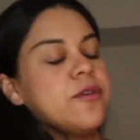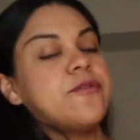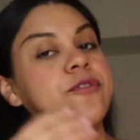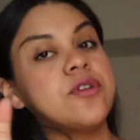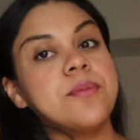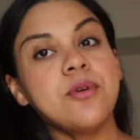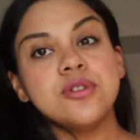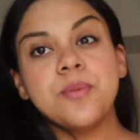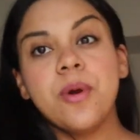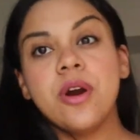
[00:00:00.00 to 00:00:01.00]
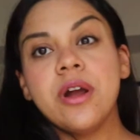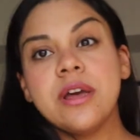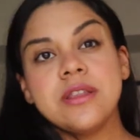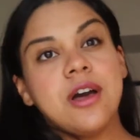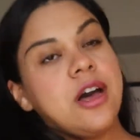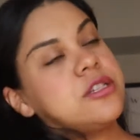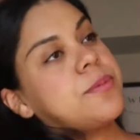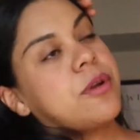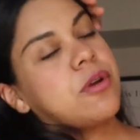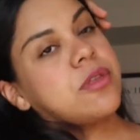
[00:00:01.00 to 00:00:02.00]
for the most part at the
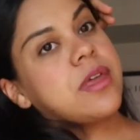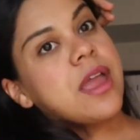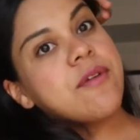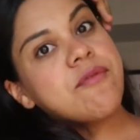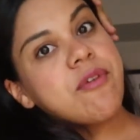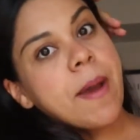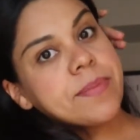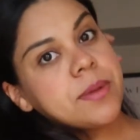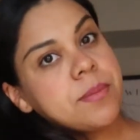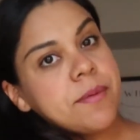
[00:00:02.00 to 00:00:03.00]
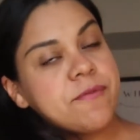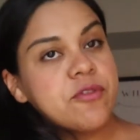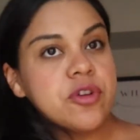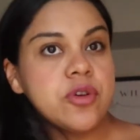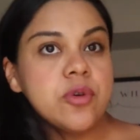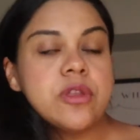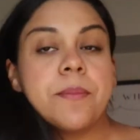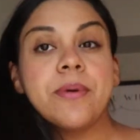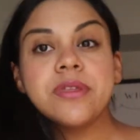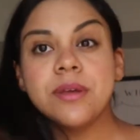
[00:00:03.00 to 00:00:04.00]
hospital, they wrap them up for you. They
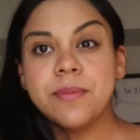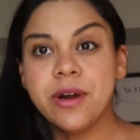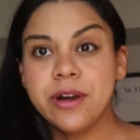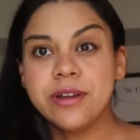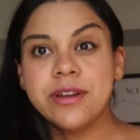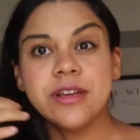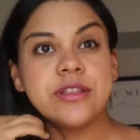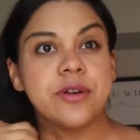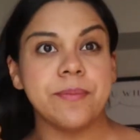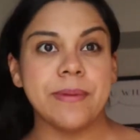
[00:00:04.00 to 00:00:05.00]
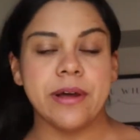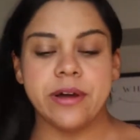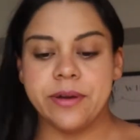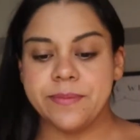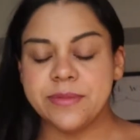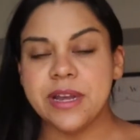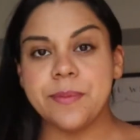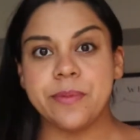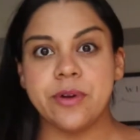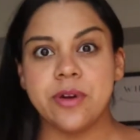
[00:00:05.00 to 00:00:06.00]
put them on in their
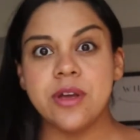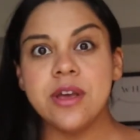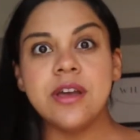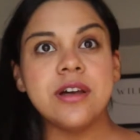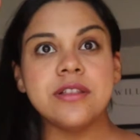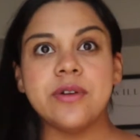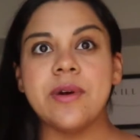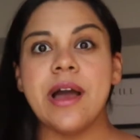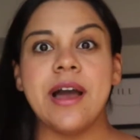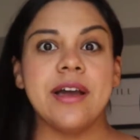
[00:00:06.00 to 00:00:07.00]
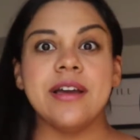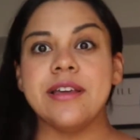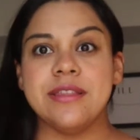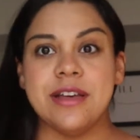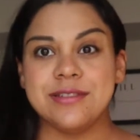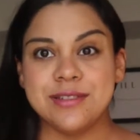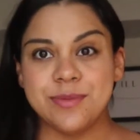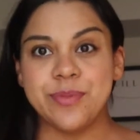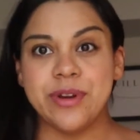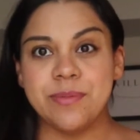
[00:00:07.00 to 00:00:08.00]
diaper, a little hat, and that's
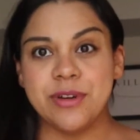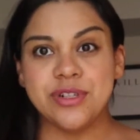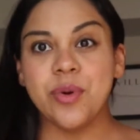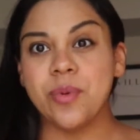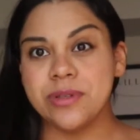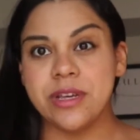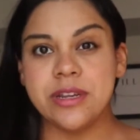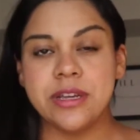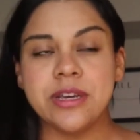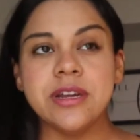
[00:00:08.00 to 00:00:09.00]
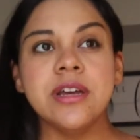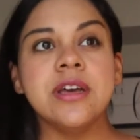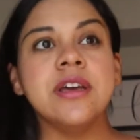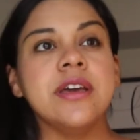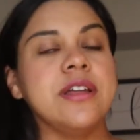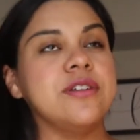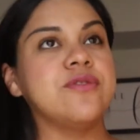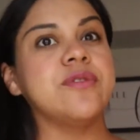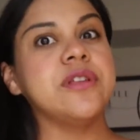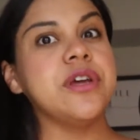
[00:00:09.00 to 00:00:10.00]
pretty much what they need. It is
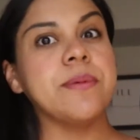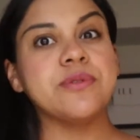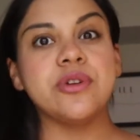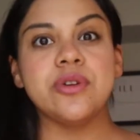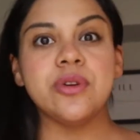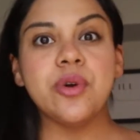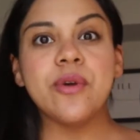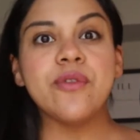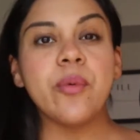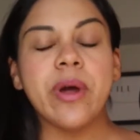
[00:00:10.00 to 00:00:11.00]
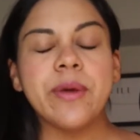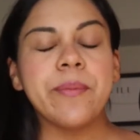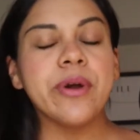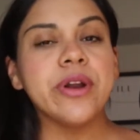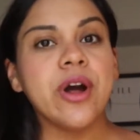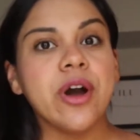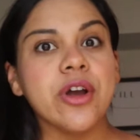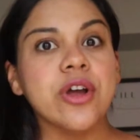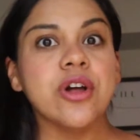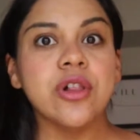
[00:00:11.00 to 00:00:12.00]
really up to you if you want to put
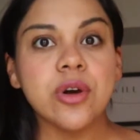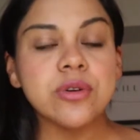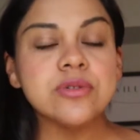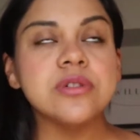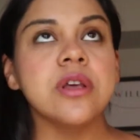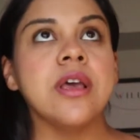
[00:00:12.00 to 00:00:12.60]
on clothes.